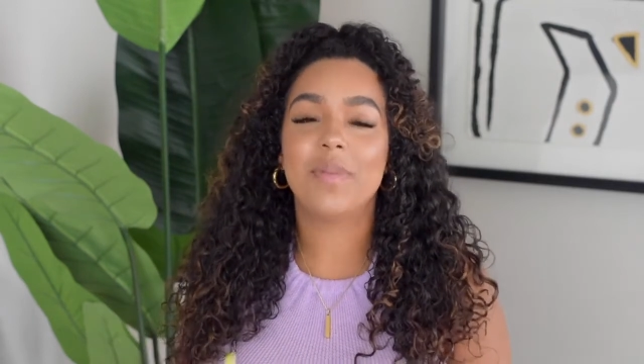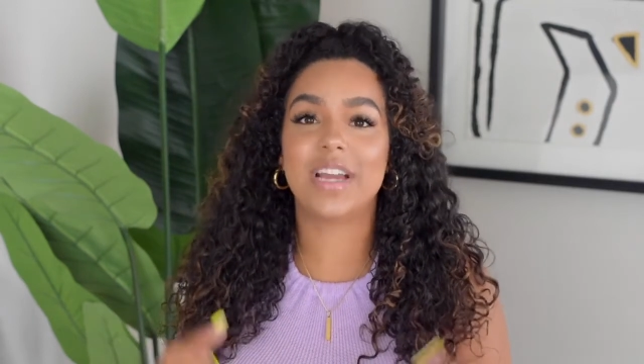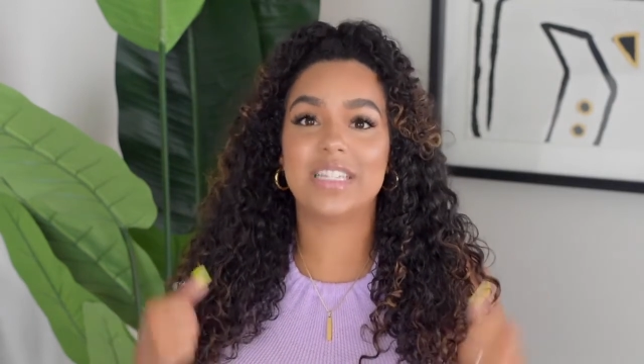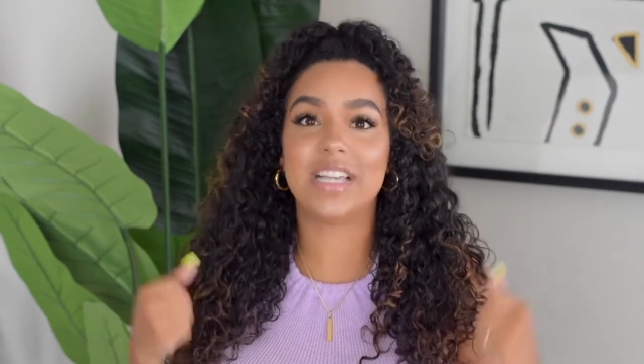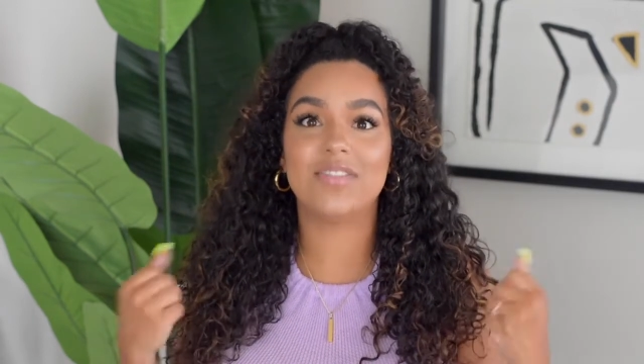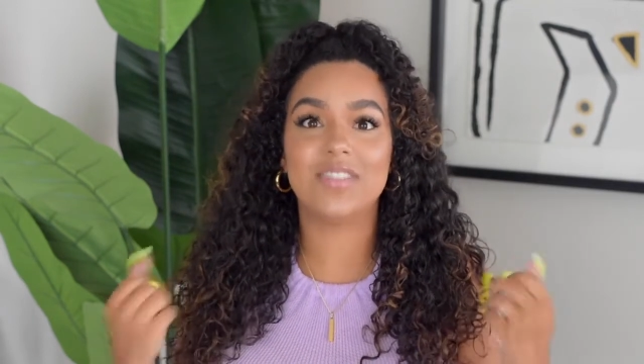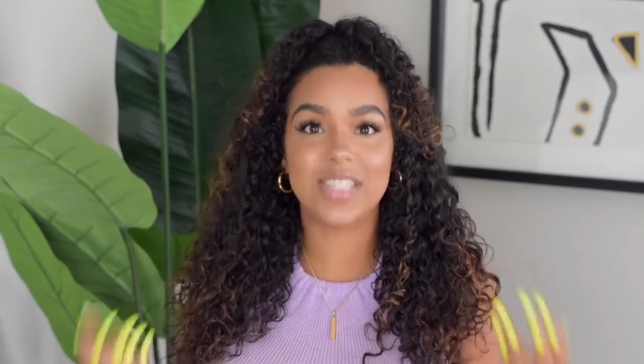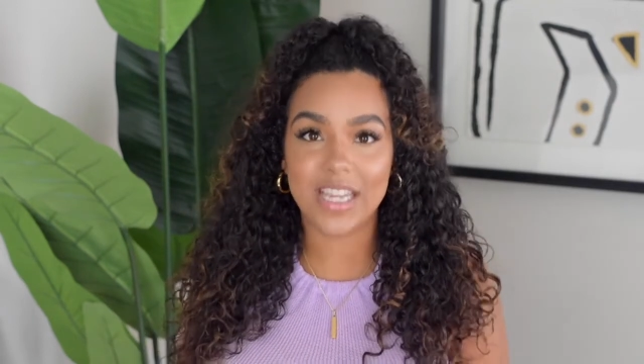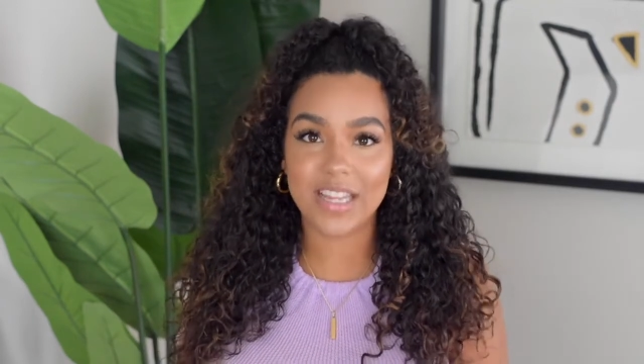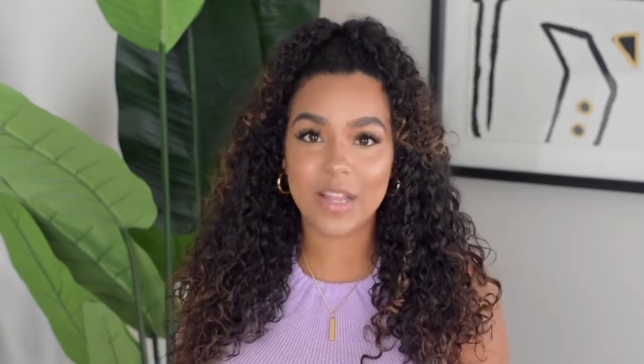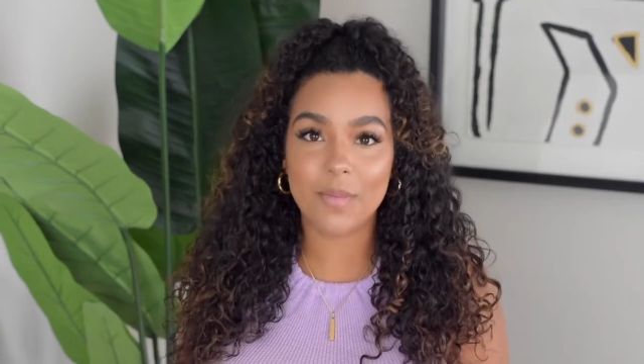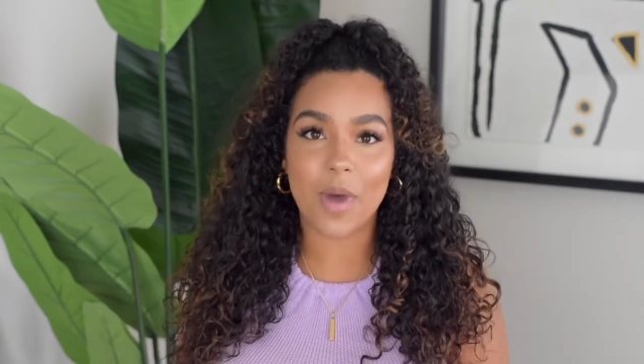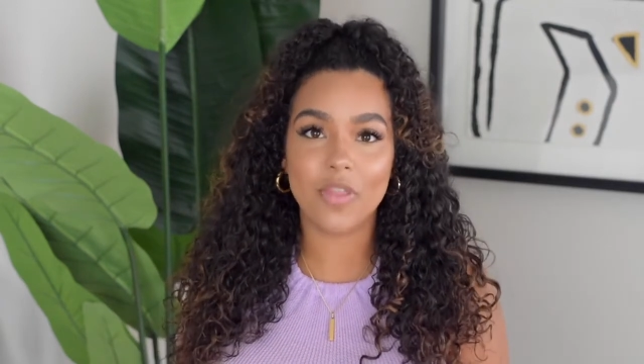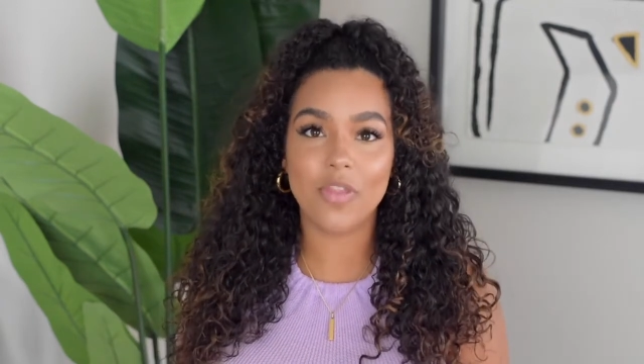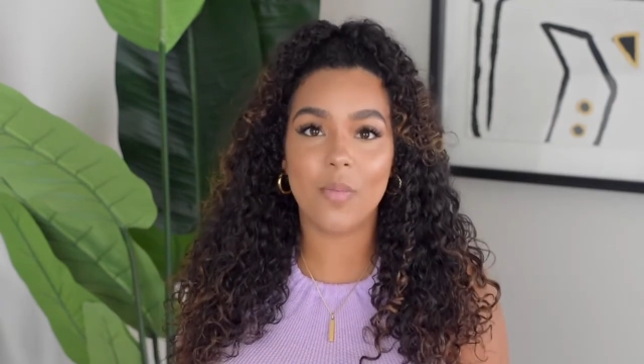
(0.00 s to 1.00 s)
because I've
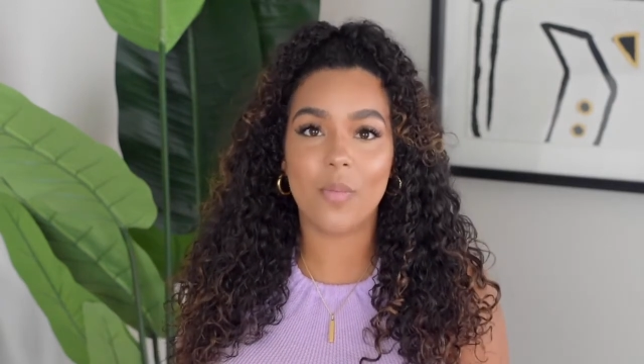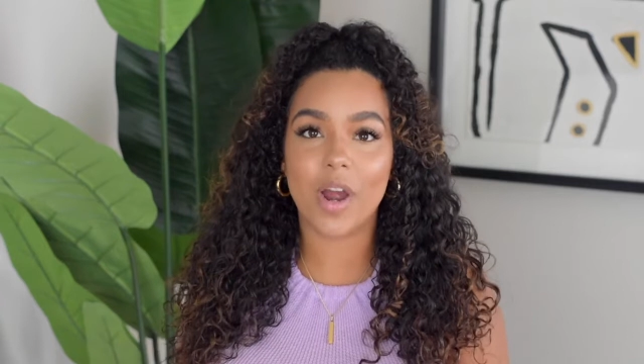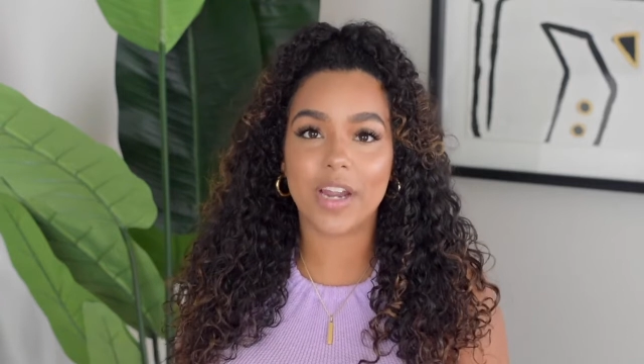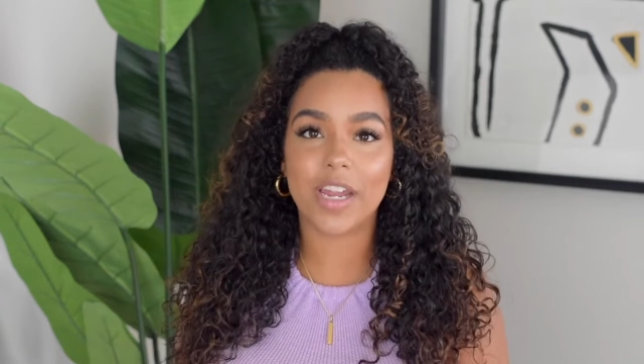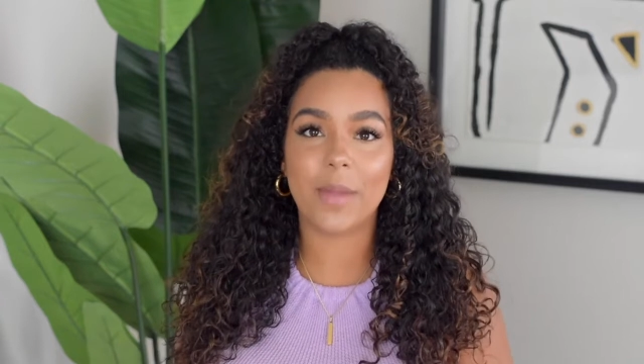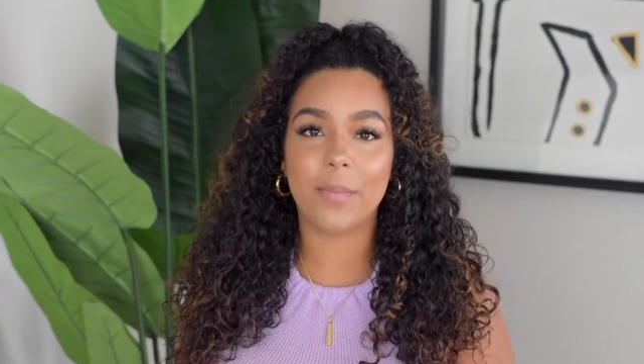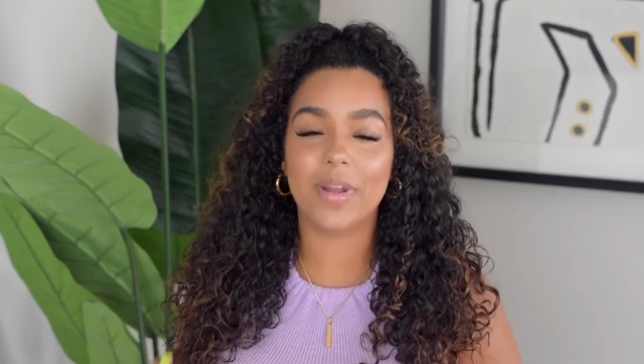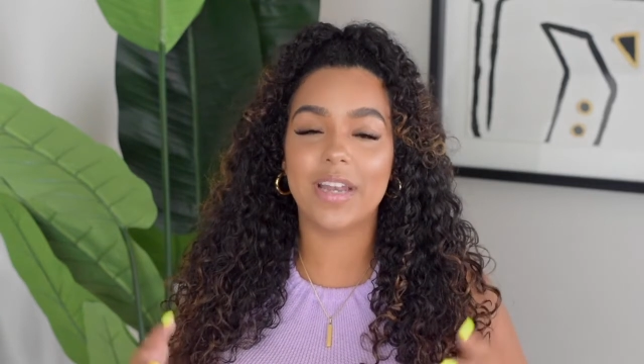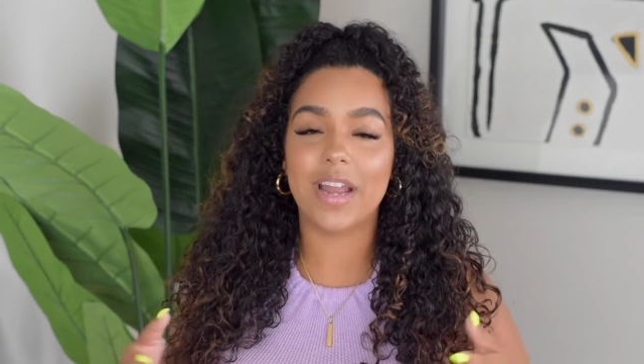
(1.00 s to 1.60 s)
seen them on the market